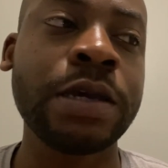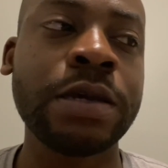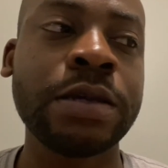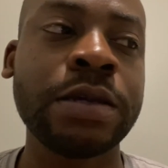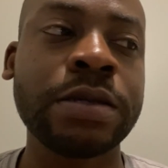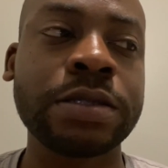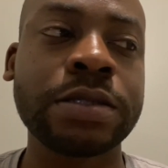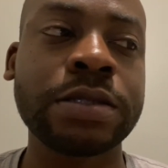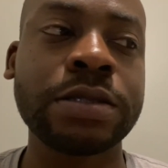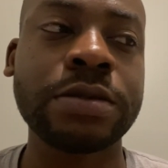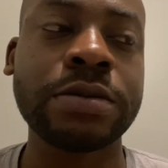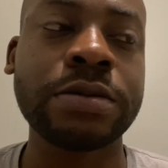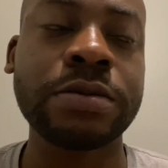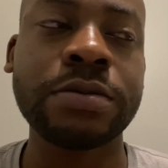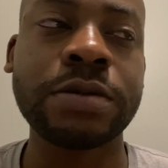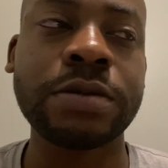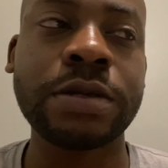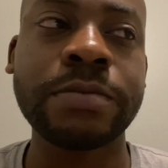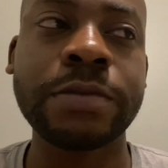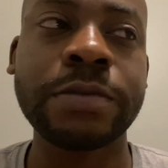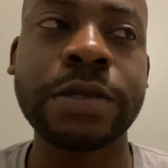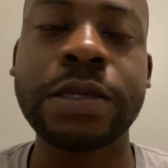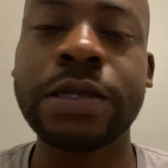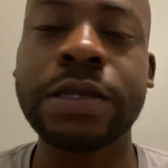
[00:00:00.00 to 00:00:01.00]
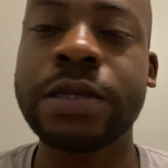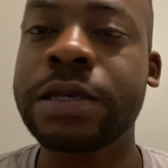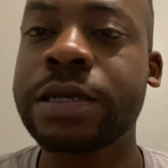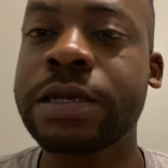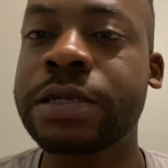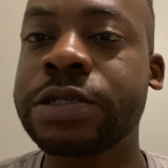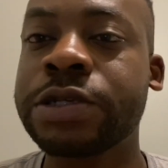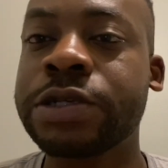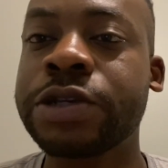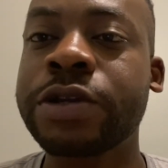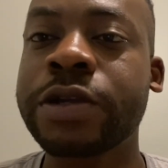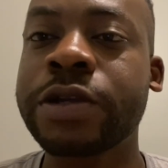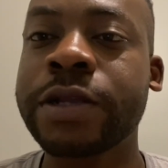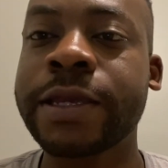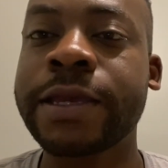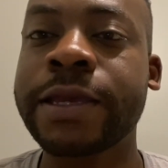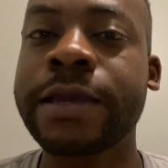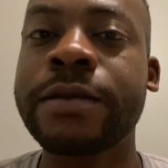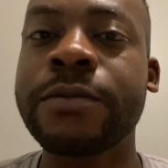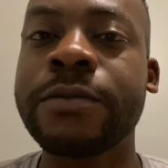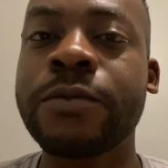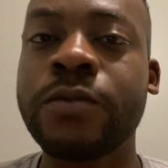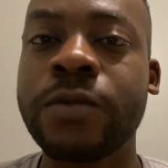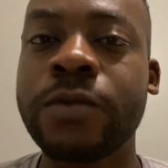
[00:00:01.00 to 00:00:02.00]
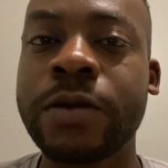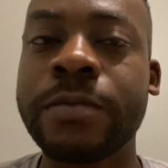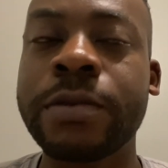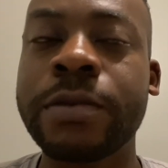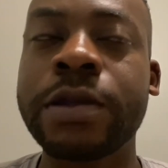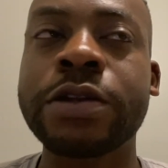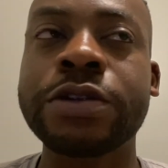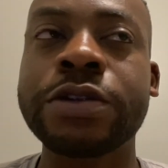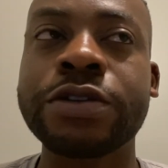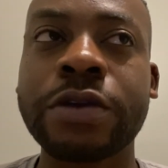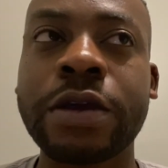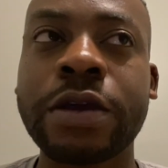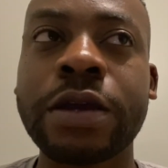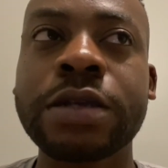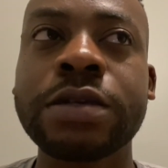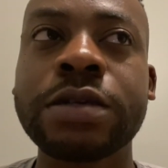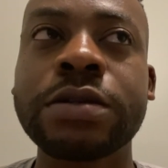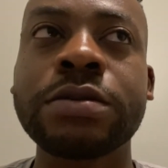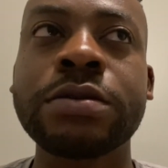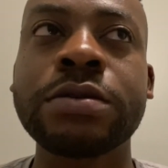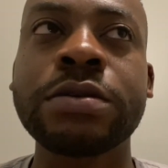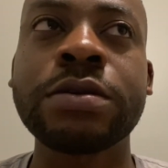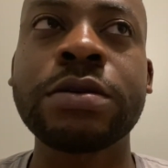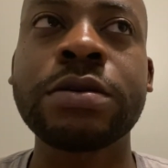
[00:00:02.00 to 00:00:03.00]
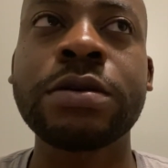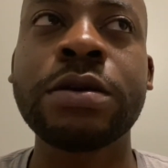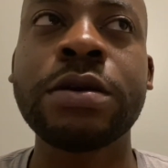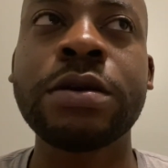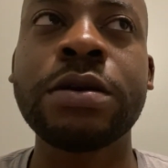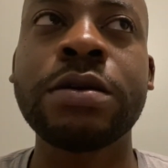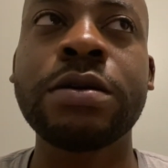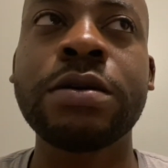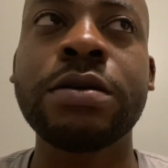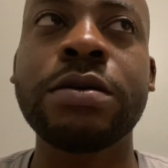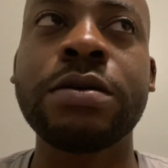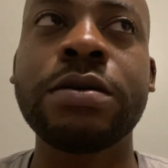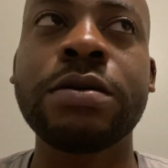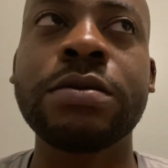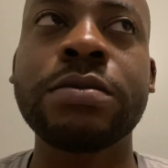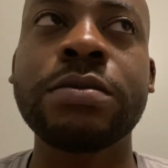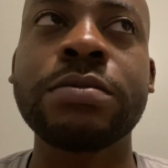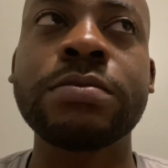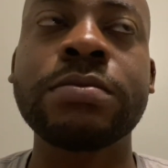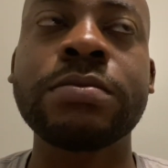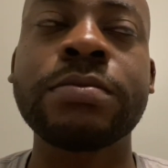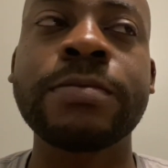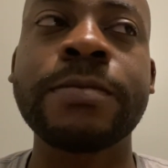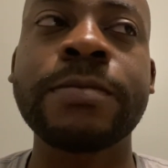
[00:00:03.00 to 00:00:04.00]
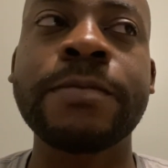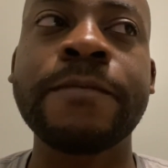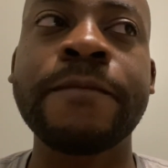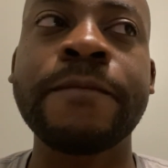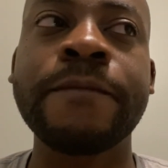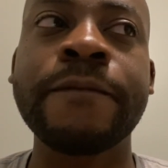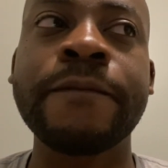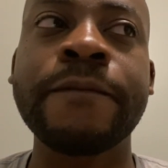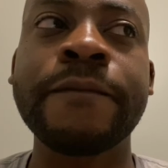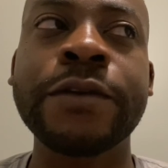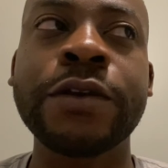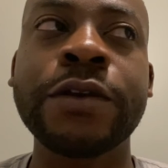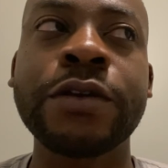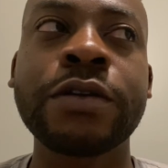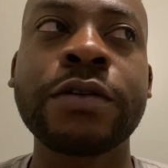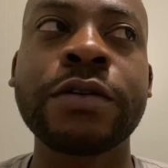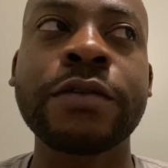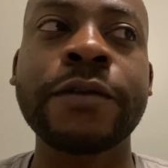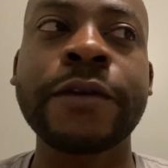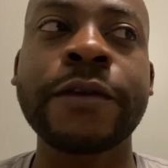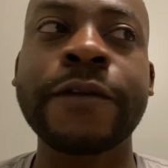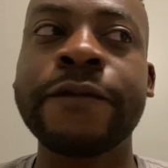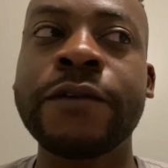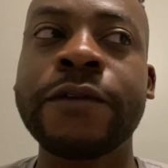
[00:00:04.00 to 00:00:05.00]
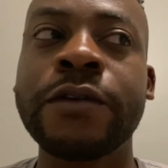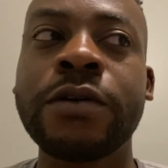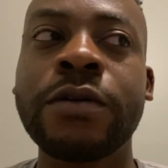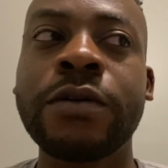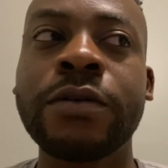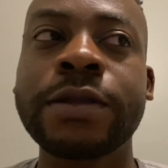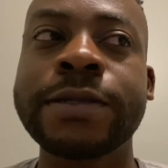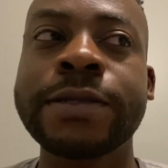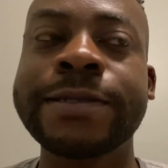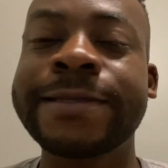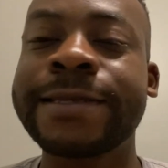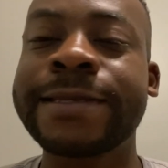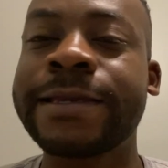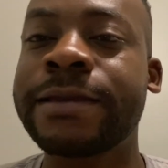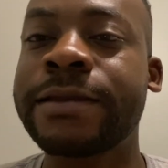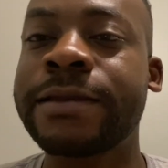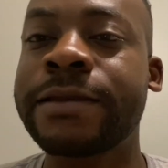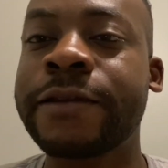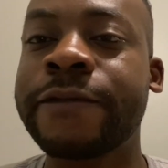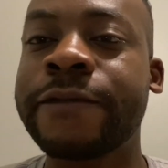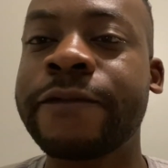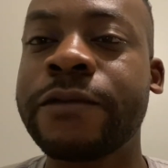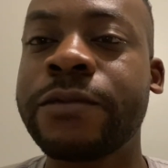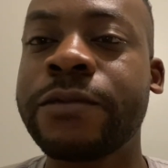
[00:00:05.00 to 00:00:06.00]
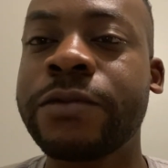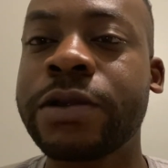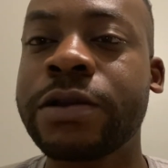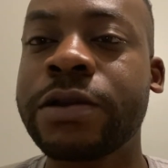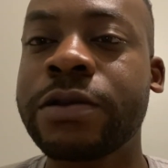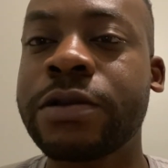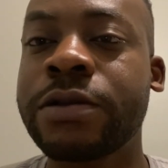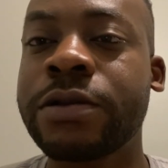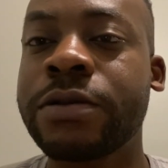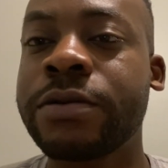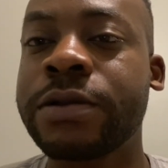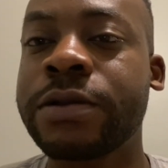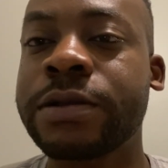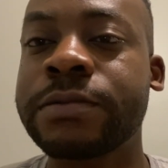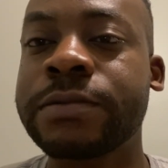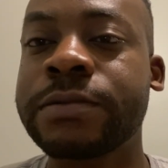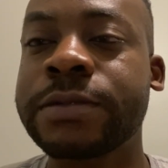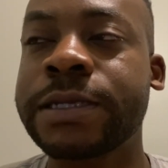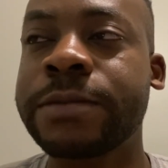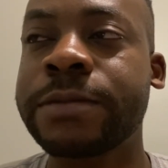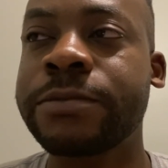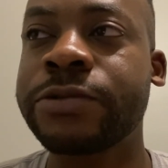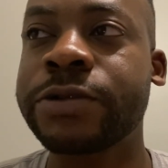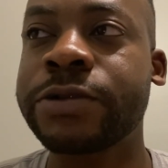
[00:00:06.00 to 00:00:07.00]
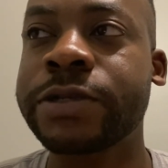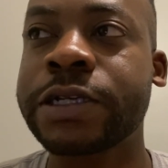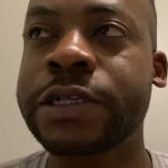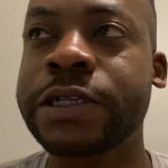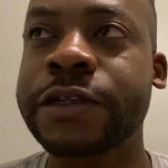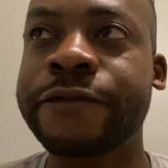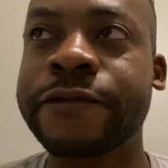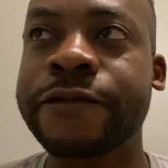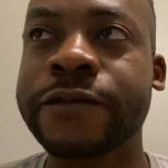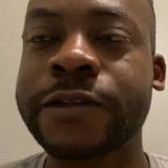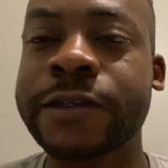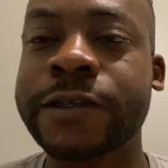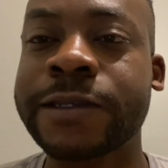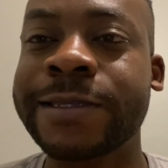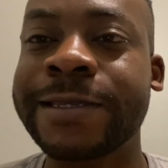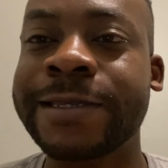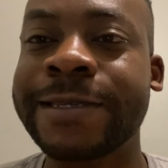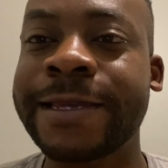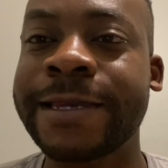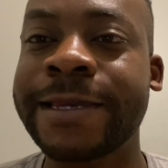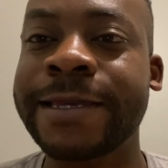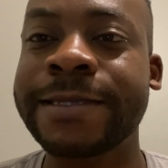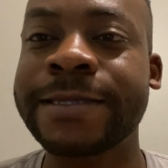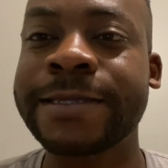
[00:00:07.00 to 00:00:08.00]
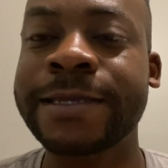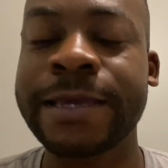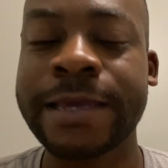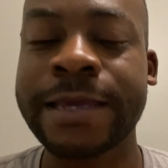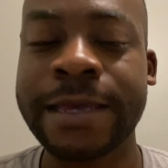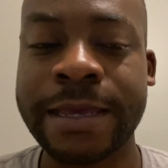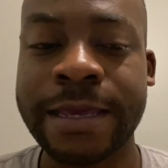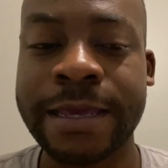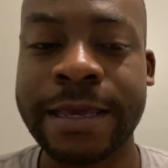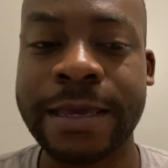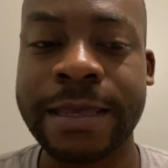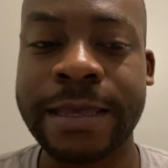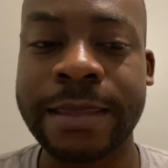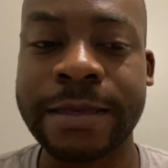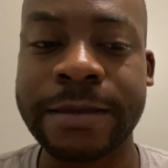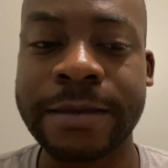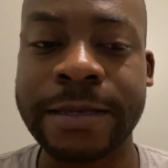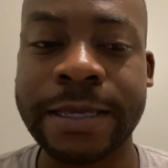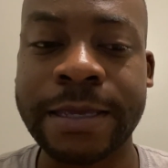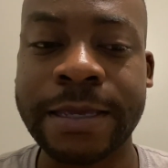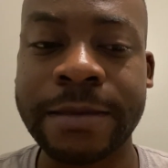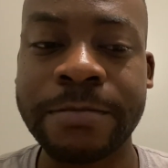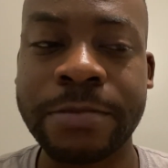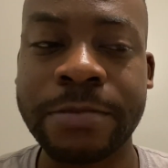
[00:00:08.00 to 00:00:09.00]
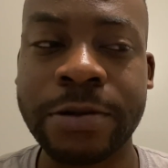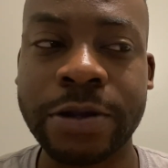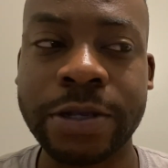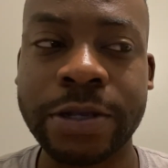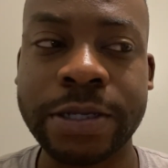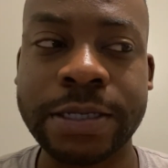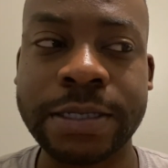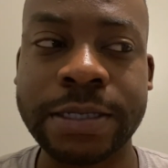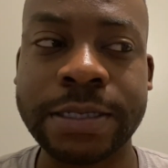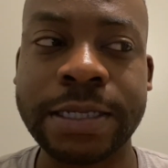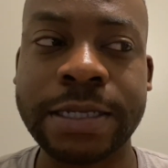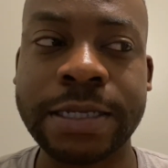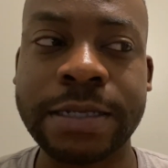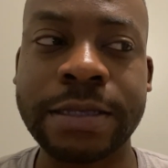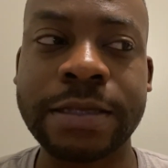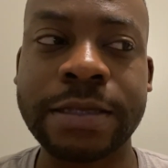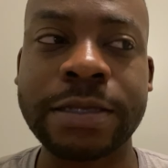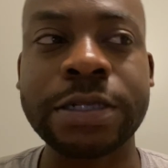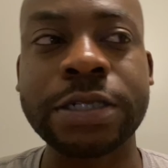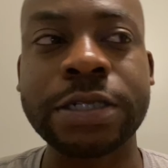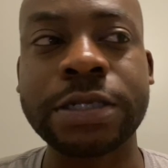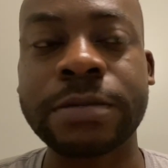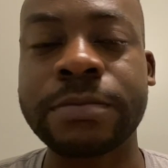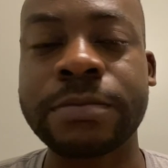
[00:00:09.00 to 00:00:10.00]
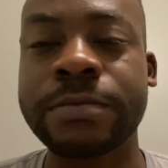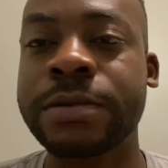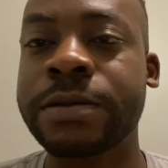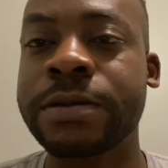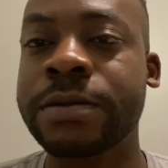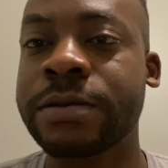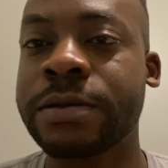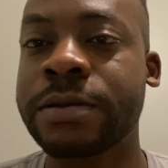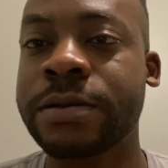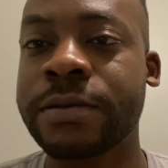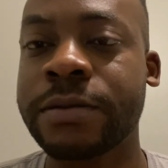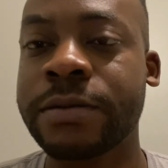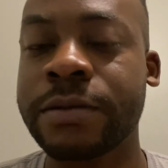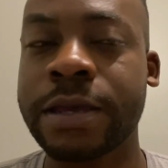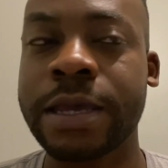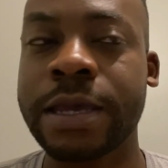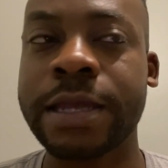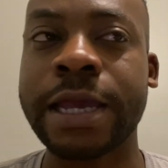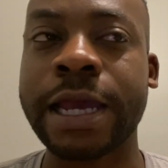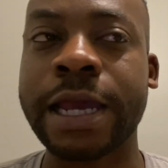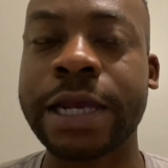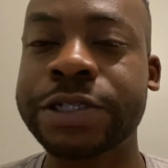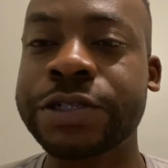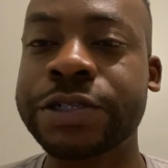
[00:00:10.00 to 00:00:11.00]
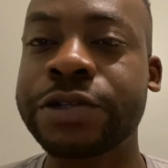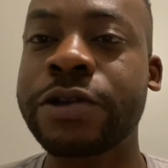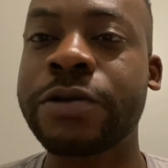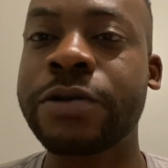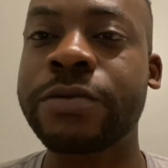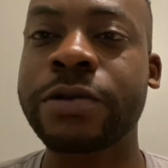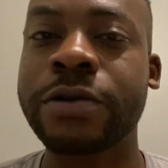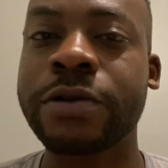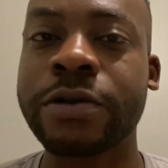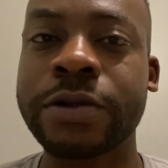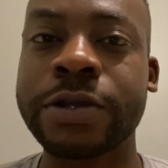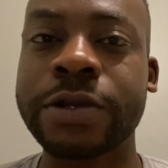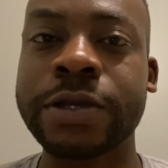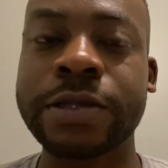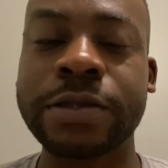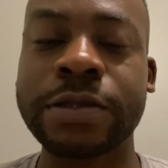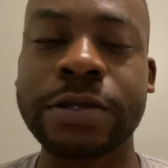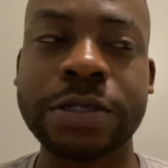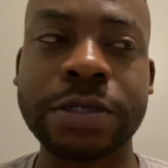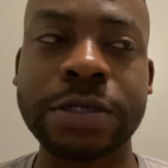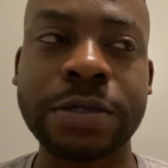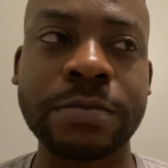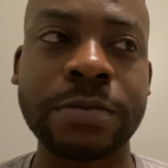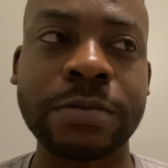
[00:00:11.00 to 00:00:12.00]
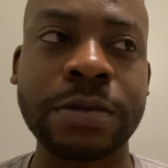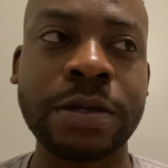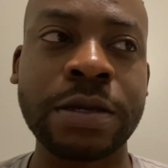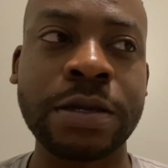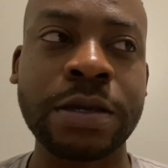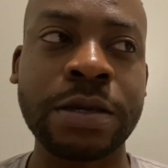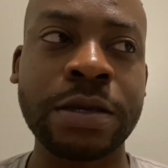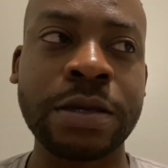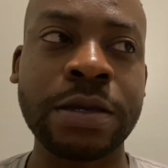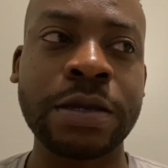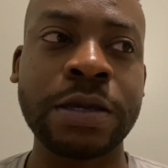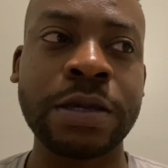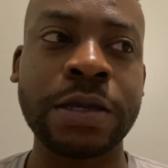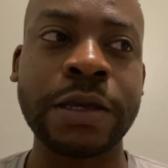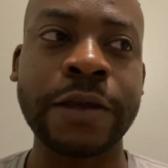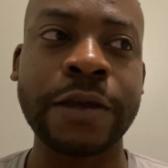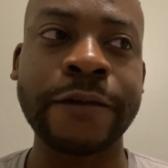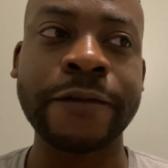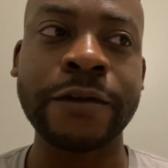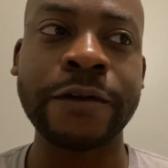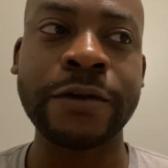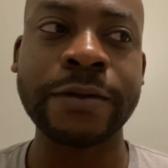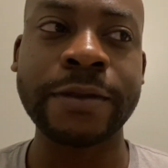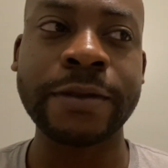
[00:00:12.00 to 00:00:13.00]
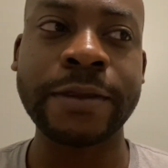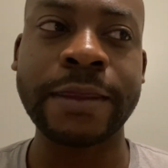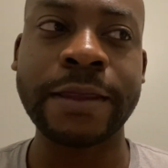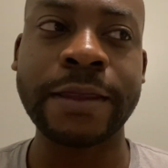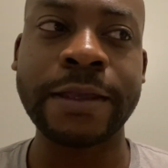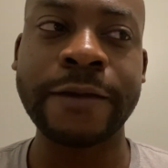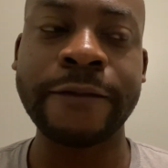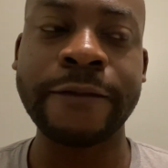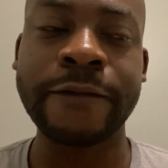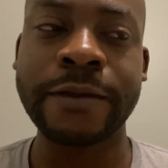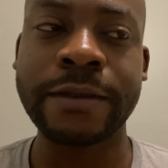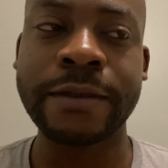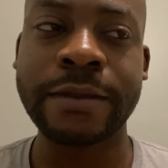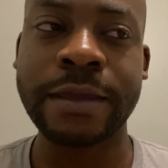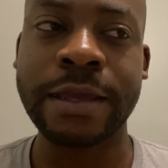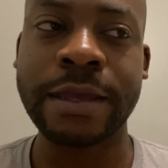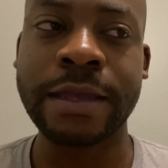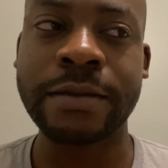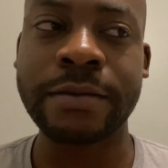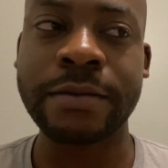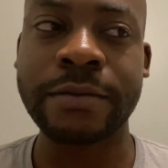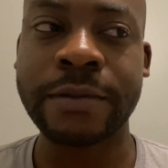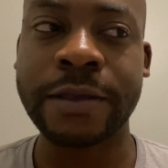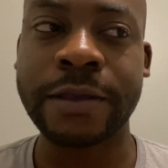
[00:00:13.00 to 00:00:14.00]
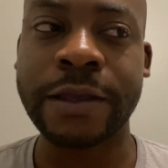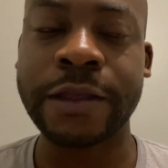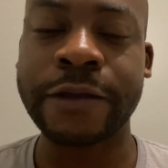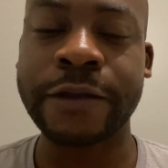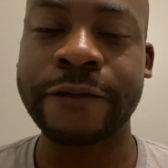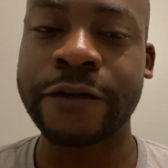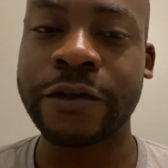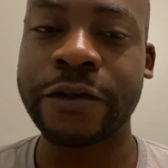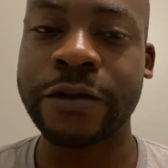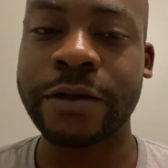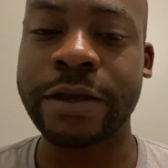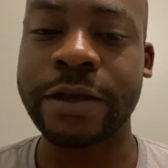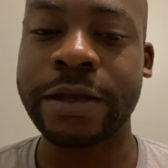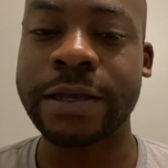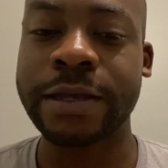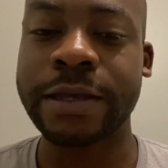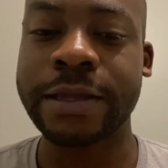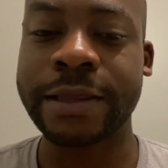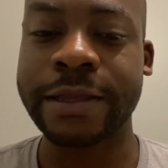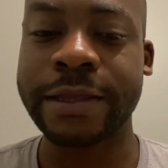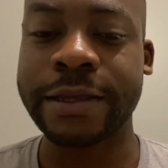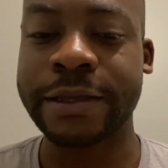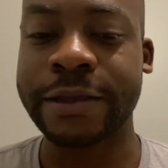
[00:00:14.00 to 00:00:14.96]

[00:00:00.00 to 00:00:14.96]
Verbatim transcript: So I mean, yes, you're going to get woman attraction. Um, you're gonna if you go, let's say, if you were to go on more retention for 60 days, and the key part is hitting the gym and actually going hard in the gym. If you're leaving and and if you're a guy, like